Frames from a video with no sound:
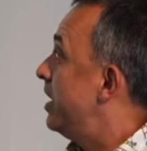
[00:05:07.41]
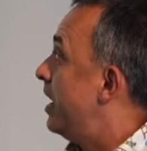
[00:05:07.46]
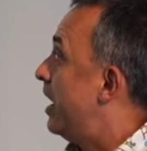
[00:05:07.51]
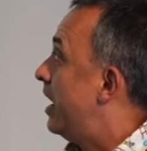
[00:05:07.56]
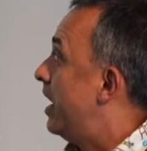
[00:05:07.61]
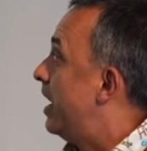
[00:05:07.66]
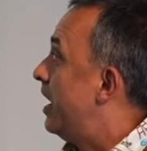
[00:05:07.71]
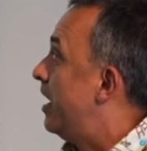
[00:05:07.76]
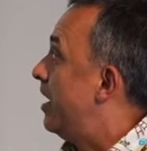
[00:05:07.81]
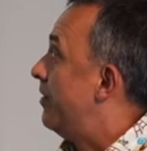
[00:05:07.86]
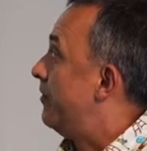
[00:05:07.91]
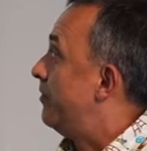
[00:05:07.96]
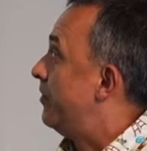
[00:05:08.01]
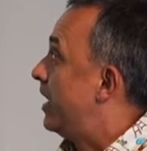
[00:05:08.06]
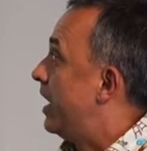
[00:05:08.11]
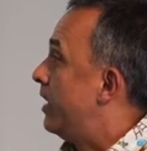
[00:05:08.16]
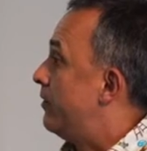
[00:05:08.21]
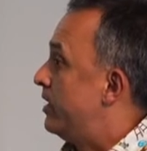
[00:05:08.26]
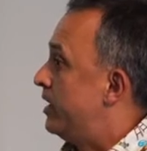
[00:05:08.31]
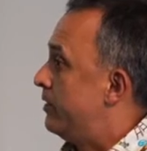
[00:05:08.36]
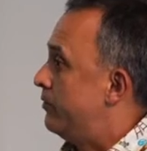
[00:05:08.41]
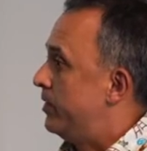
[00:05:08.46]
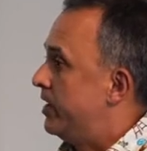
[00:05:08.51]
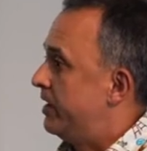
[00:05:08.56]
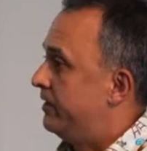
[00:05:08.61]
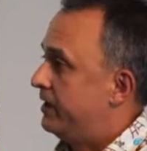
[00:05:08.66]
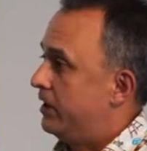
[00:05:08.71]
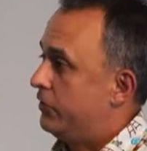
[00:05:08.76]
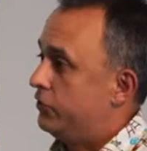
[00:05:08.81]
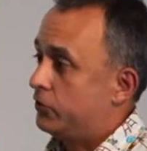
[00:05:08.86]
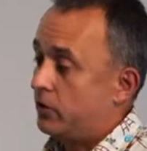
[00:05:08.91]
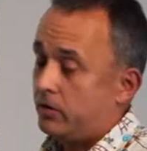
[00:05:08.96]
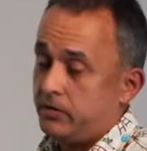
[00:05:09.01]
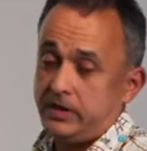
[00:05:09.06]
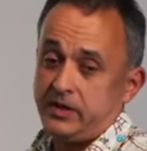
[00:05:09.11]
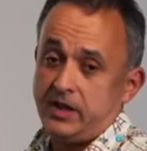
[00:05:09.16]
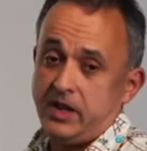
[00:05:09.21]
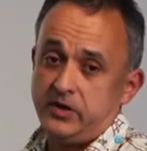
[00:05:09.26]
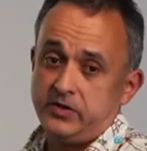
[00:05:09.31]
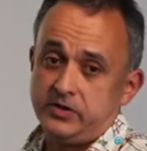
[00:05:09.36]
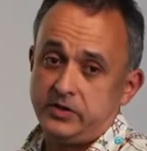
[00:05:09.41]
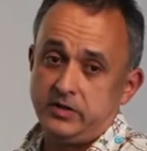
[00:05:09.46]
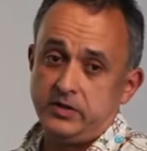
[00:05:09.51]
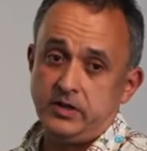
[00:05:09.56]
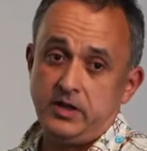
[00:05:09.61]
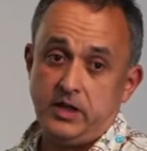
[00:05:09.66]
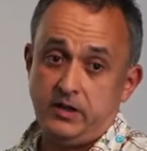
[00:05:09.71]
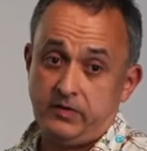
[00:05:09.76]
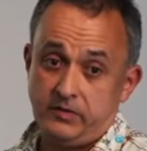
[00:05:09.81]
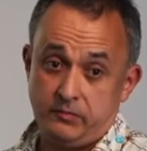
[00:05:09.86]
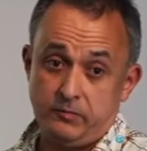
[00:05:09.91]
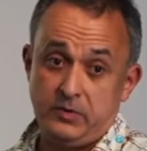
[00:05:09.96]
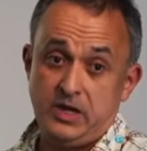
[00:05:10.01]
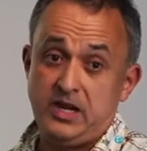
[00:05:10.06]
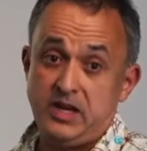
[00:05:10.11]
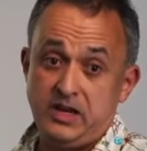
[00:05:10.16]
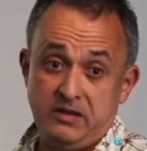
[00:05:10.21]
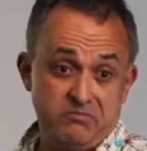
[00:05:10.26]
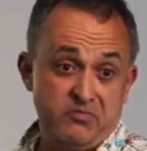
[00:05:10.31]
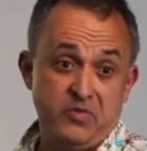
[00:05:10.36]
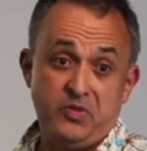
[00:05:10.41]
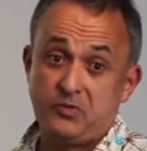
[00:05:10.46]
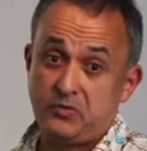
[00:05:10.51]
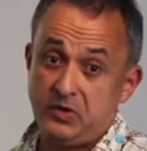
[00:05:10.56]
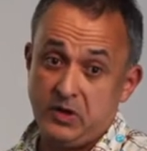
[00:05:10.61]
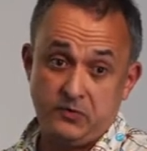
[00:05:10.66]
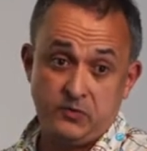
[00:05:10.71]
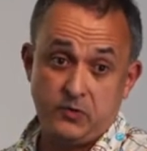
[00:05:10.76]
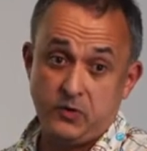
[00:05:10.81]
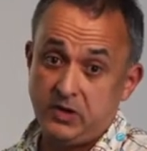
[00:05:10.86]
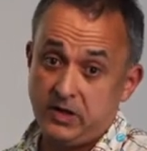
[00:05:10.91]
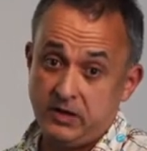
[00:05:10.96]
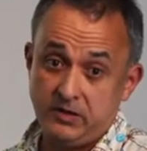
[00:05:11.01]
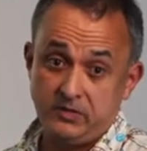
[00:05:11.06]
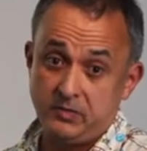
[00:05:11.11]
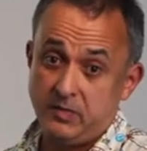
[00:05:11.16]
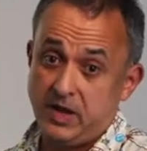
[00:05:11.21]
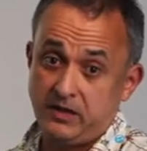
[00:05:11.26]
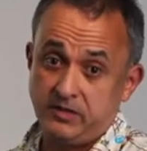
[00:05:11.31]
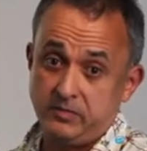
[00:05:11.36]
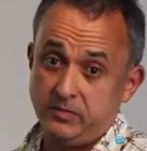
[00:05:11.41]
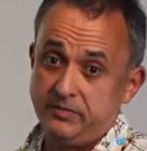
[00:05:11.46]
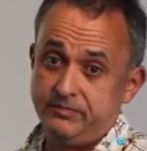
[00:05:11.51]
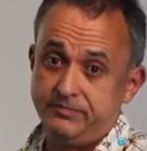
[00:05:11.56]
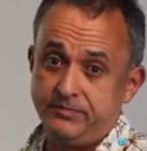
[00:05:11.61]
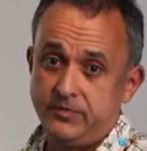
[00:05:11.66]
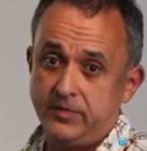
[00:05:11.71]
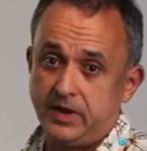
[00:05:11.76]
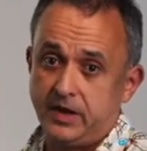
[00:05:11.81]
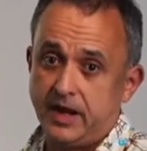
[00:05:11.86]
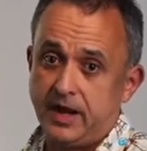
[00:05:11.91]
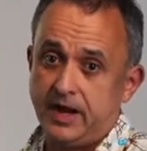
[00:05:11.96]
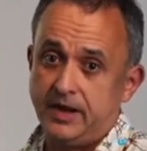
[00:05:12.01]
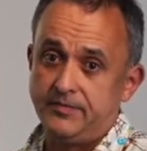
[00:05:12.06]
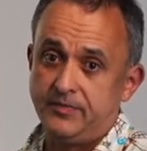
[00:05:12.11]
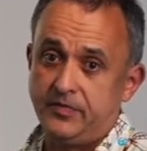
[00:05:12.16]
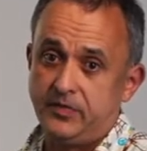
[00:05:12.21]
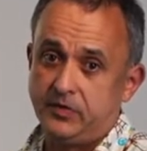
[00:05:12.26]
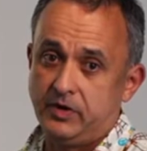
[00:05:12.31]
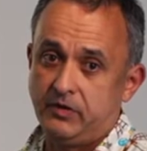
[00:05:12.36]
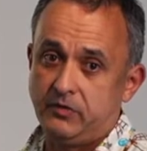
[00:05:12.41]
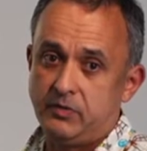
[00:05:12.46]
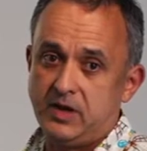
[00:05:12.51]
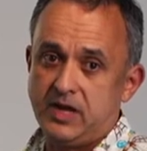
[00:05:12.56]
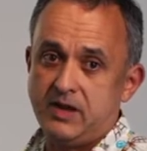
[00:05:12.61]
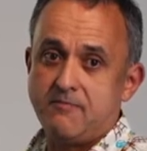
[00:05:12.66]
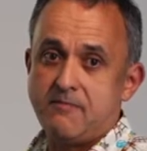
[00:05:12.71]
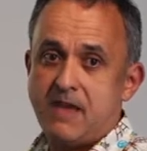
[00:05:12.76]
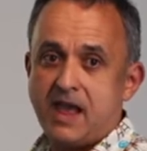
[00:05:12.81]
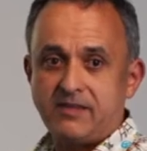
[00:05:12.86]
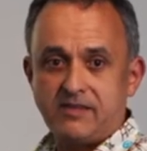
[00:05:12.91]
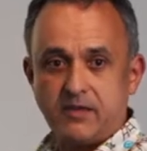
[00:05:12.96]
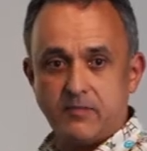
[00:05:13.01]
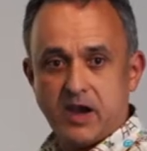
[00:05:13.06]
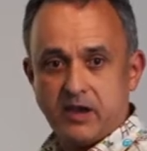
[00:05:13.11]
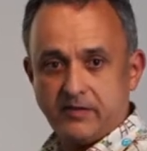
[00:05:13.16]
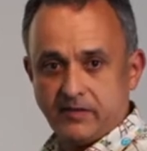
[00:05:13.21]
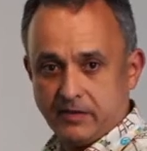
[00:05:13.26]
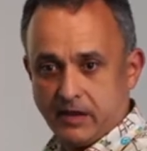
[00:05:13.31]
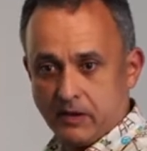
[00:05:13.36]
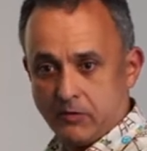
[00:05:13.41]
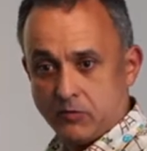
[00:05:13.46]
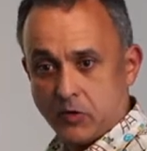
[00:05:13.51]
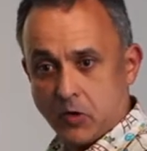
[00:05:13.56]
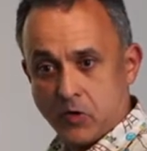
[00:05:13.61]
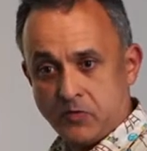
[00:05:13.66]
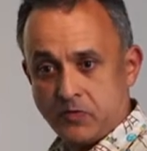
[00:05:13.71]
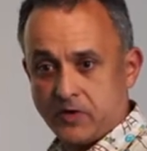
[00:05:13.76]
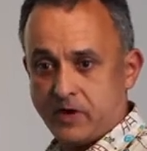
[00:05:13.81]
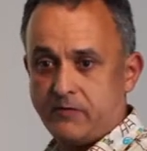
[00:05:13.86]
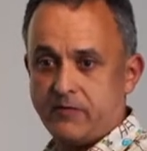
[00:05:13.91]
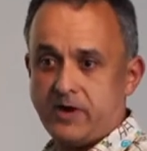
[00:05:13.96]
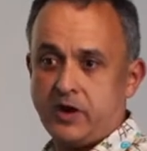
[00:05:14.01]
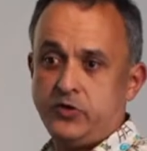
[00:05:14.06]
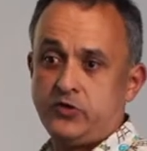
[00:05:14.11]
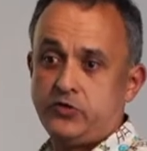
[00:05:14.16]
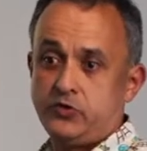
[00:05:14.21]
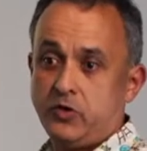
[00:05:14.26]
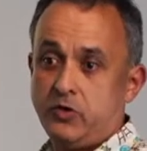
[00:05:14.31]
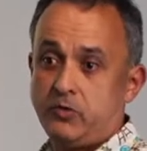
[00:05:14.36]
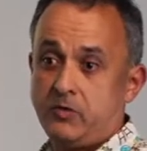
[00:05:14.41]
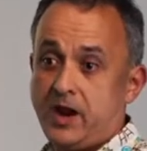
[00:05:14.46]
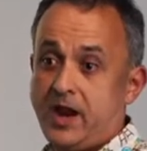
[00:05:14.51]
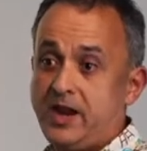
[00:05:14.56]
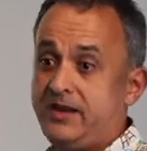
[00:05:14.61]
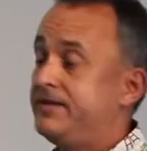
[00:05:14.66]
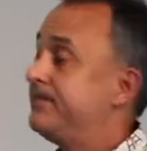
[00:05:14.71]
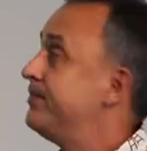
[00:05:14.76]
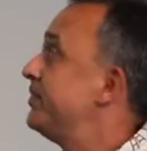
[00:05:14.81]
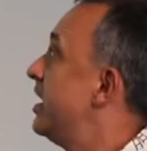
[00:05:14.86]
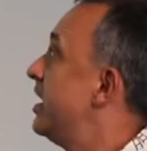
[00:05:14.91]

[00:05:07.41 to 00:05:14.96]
And when I say short rotation, it's really 3-4 years maximum. Okay, so it's really maximizing that growth at a very short rate